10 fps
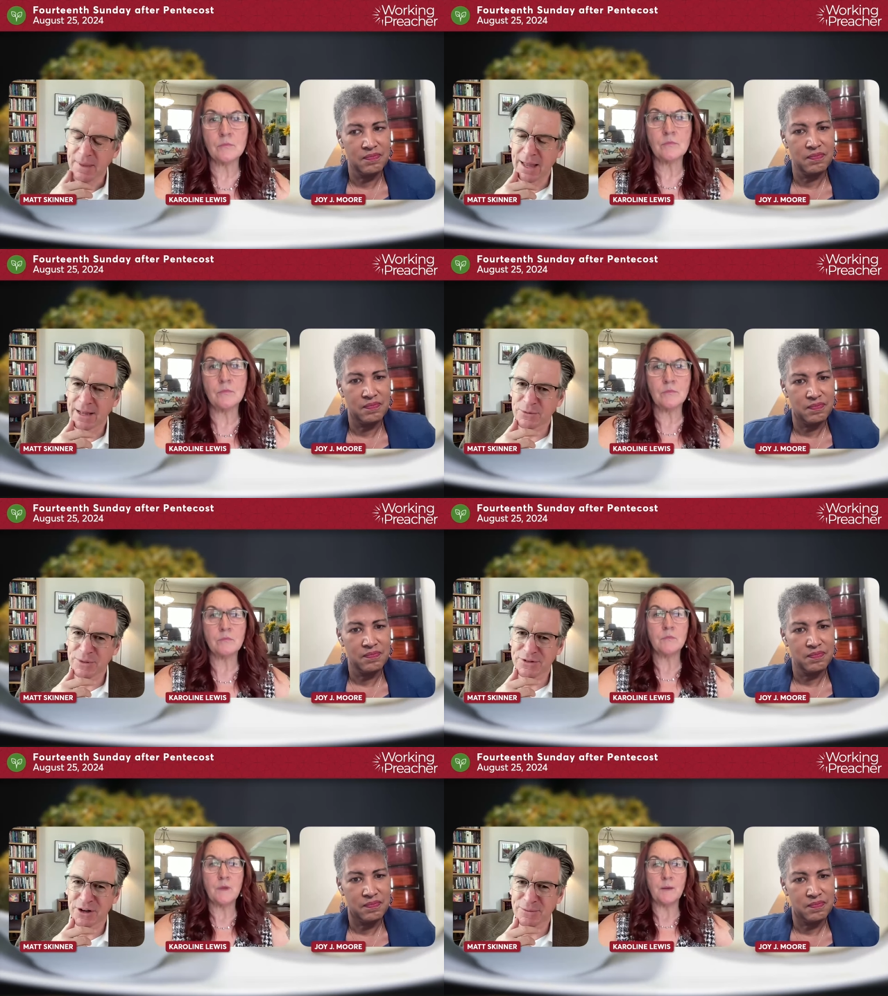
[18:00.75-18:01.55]
Speaker 1: that's
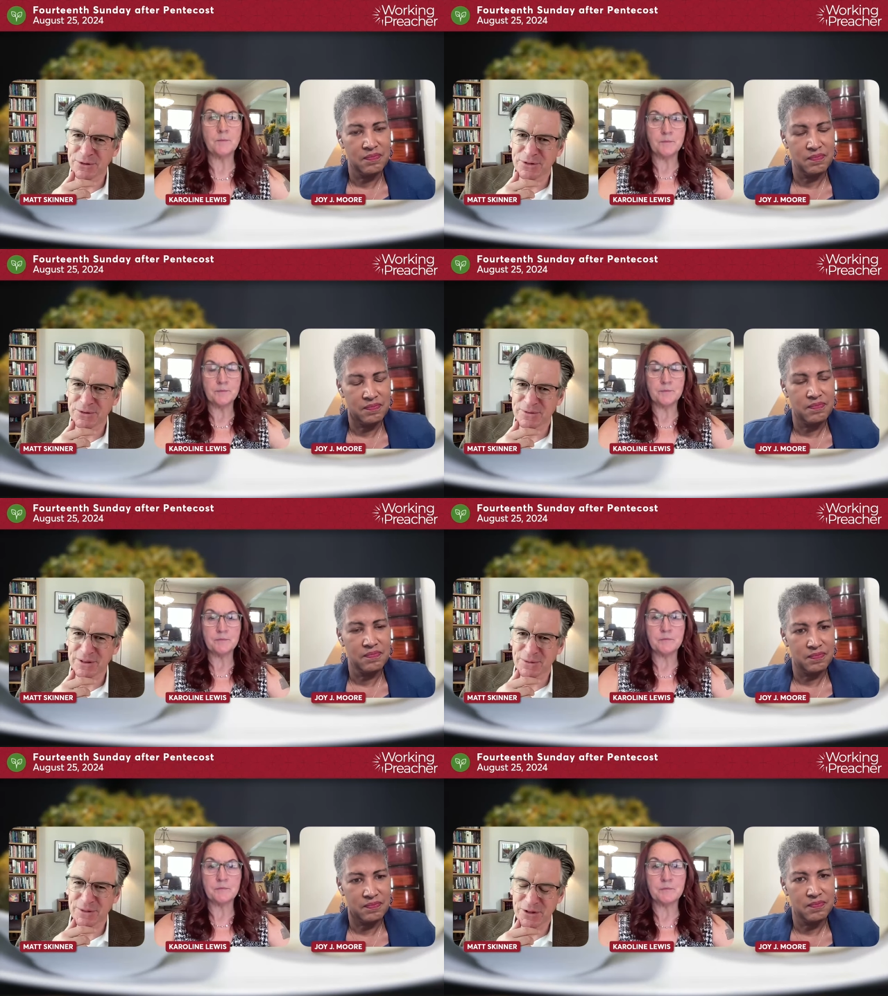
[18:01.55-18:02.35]
what the psalms are so.
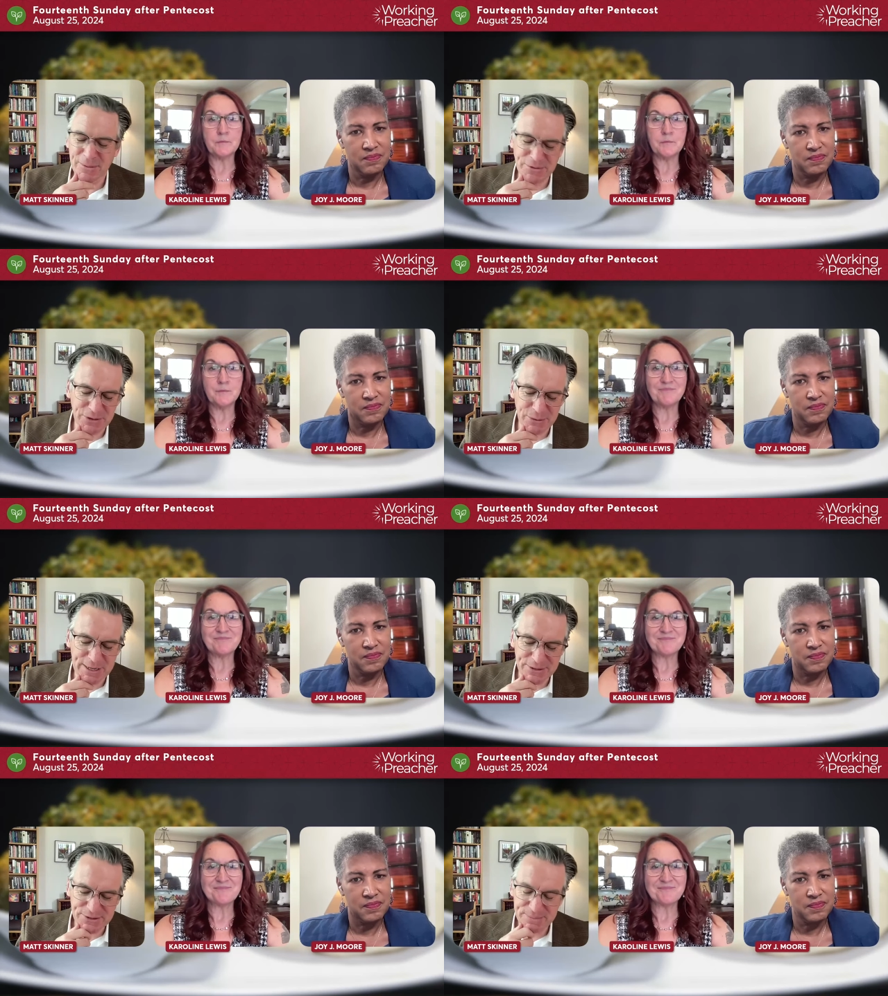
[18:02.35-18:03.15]
That's when the psalms are at their
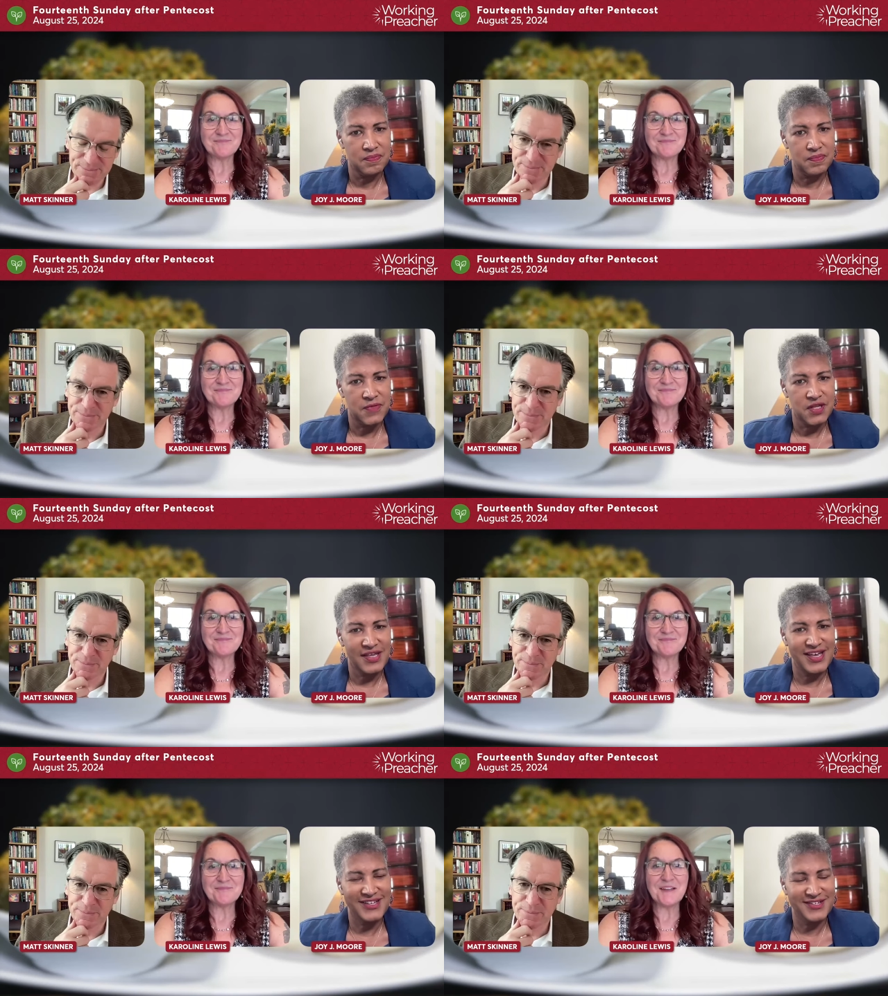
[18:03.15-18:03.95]
best.
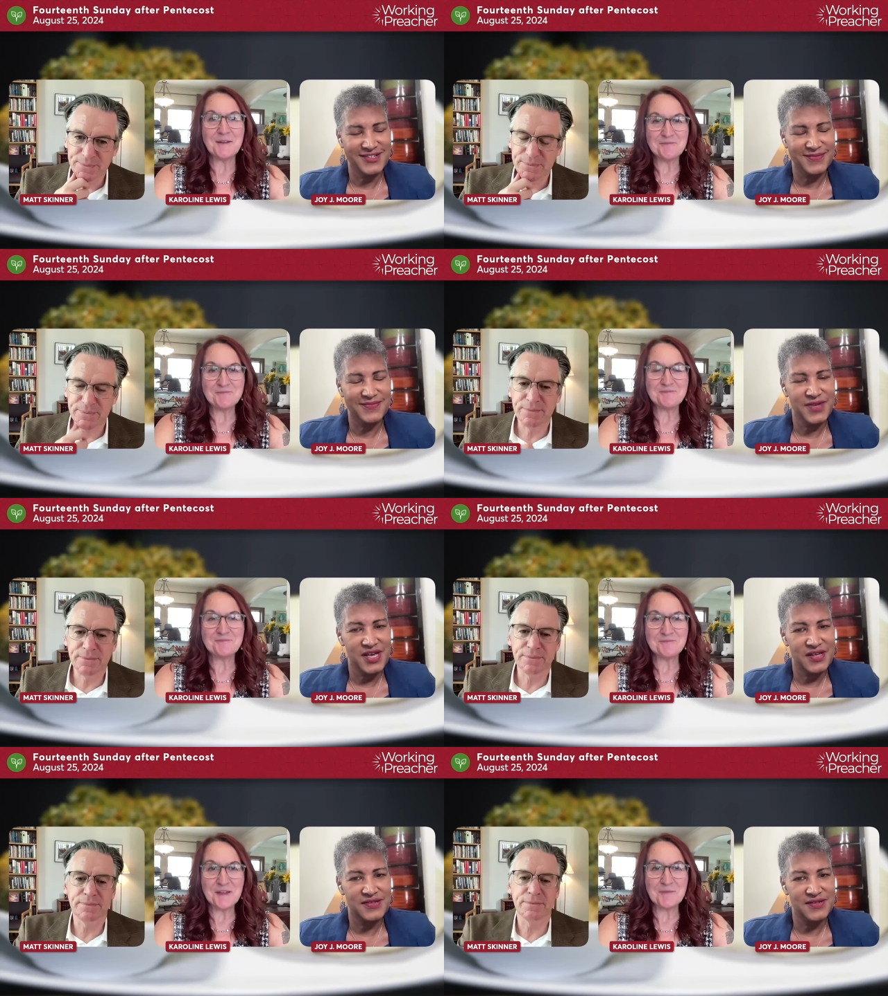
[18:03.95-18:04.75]
Speaker 2: Yes. Yeah.
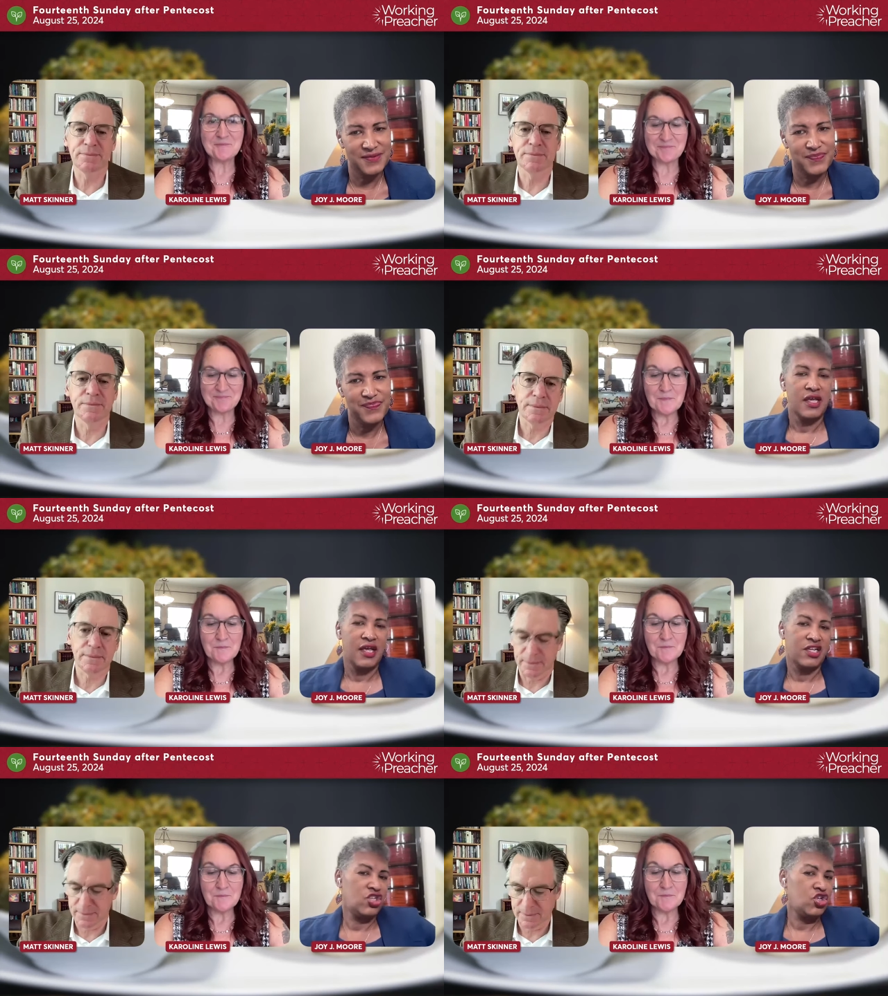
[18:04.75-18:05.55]
Yes. Yeah.
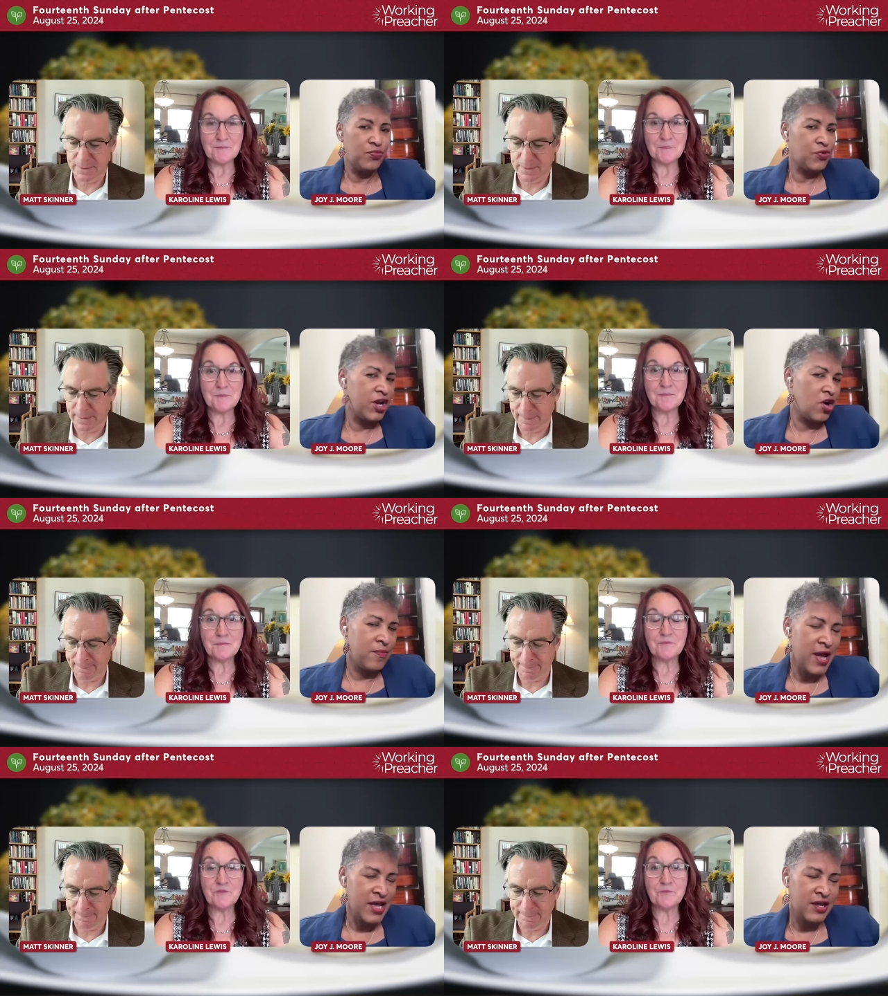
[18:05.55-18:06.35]
And to bring on
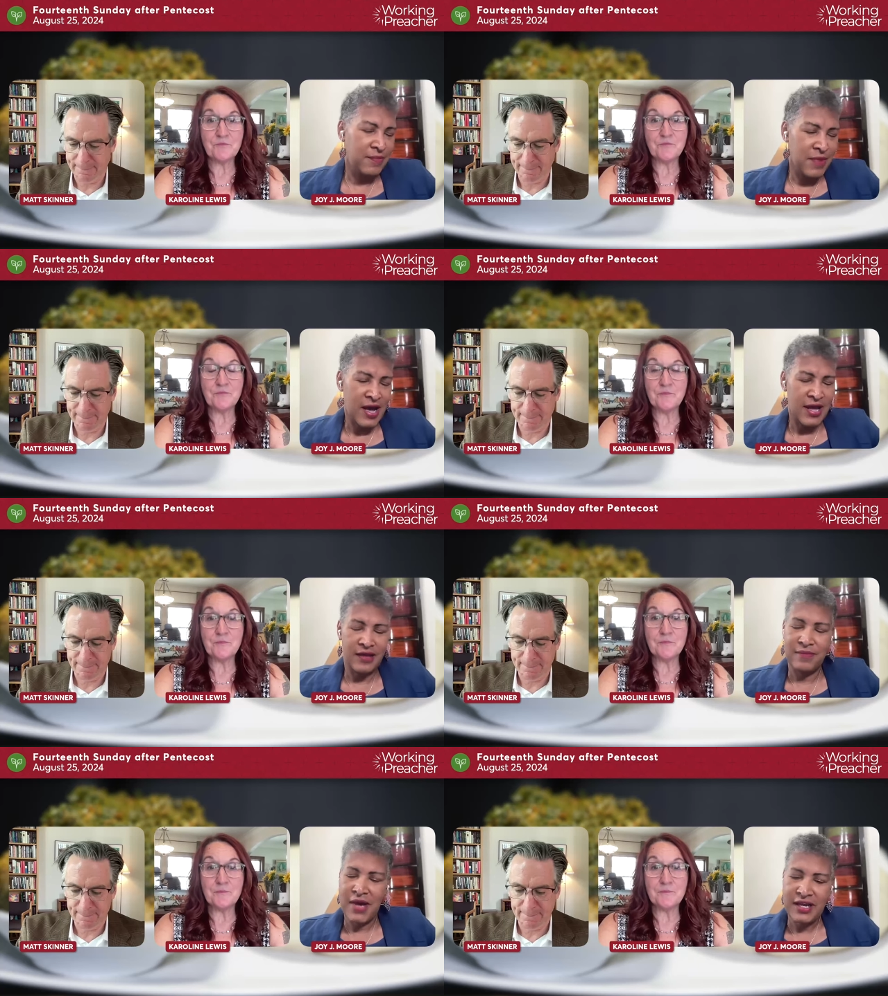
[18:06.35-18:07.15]
my my
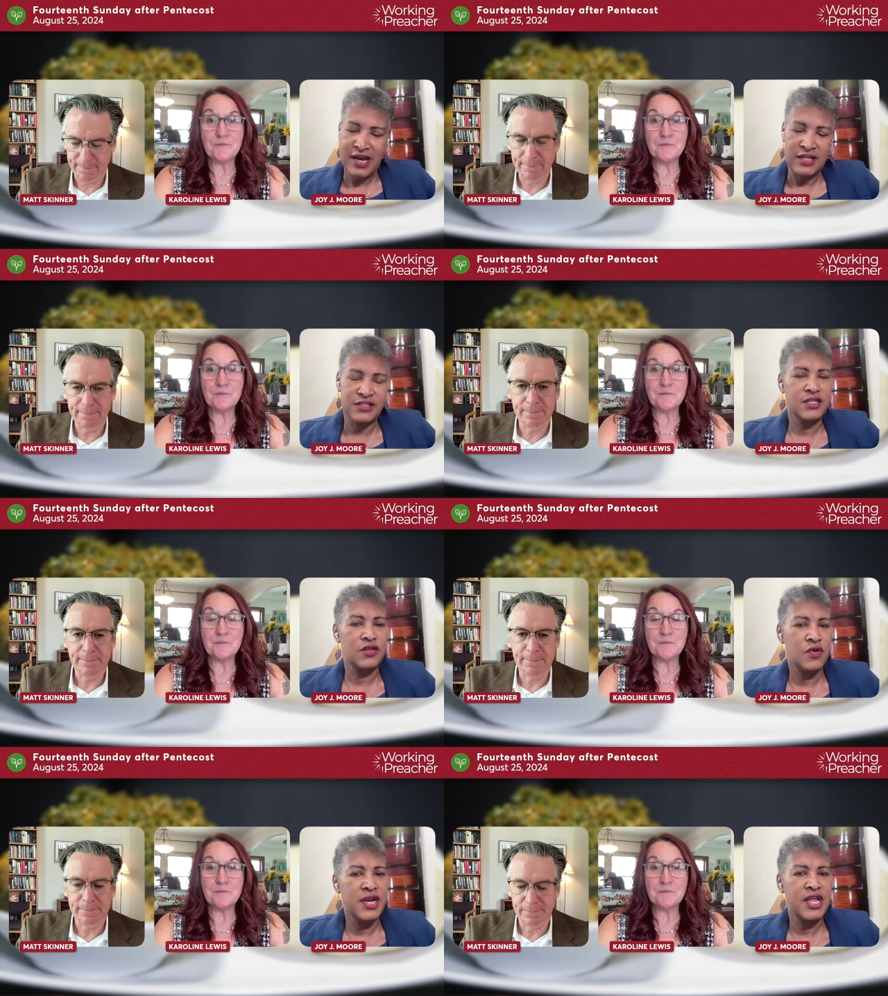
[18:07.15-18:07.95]
my
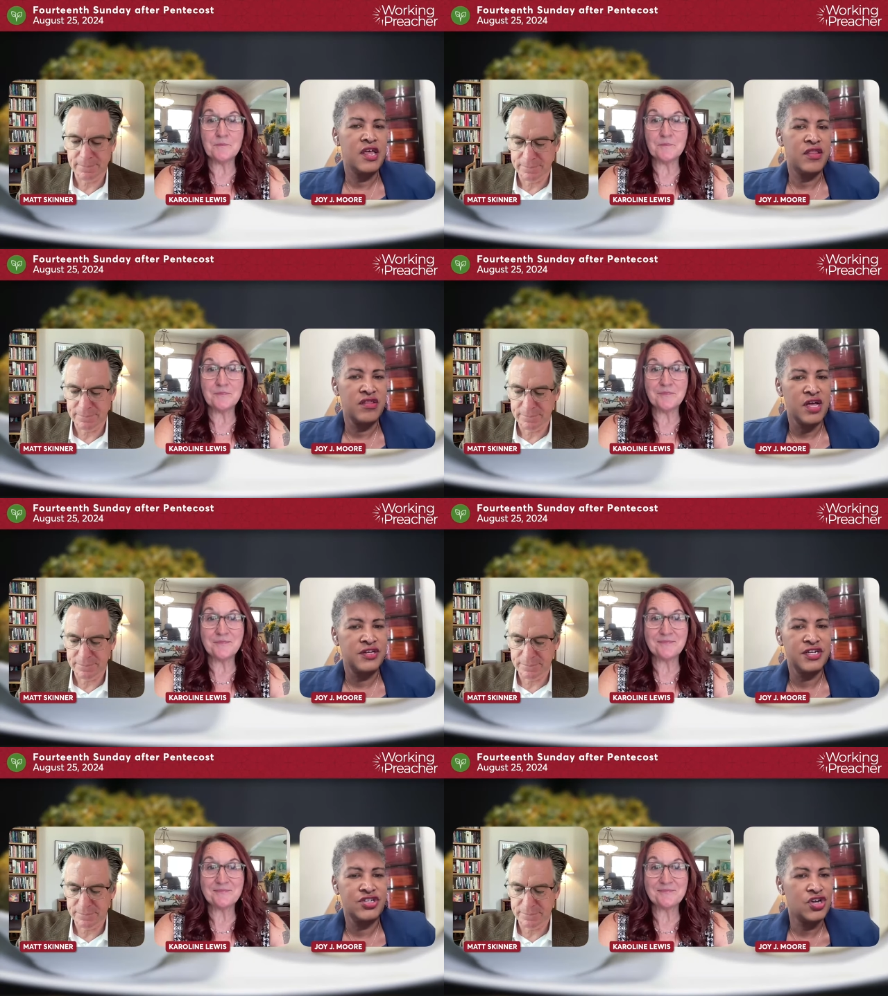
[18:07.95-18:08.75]
continuity, it's uh,
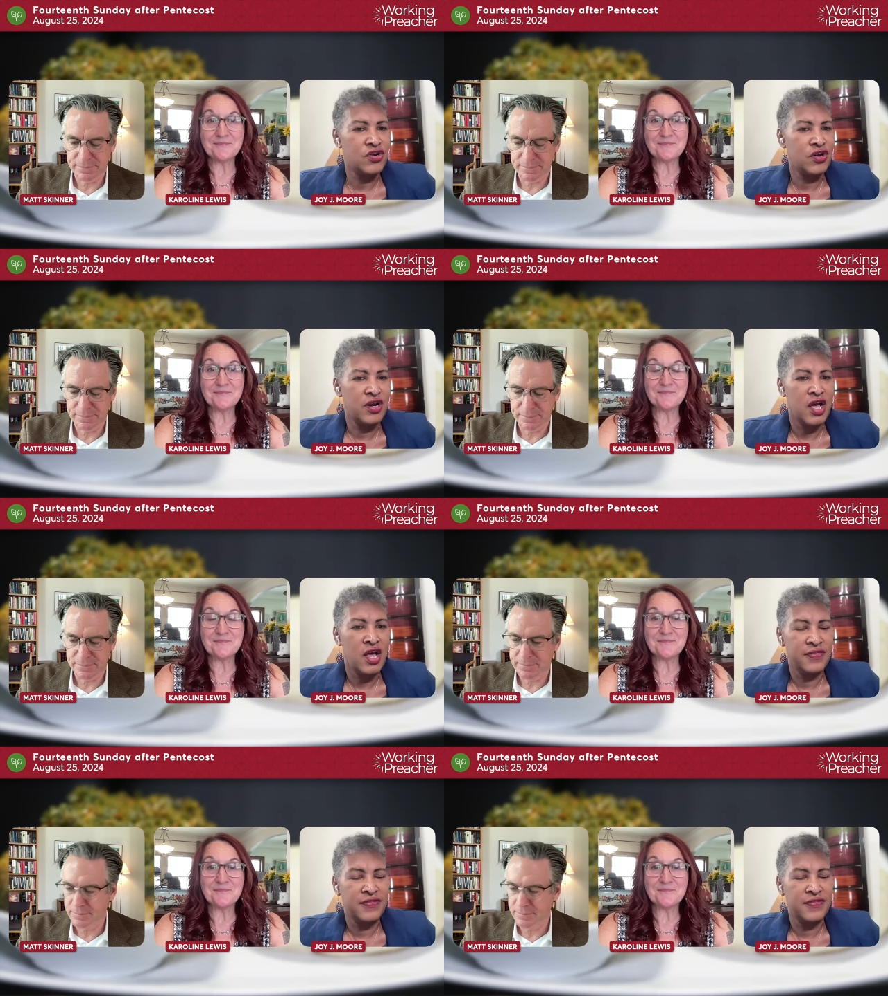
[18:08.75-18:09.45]
to turn uh,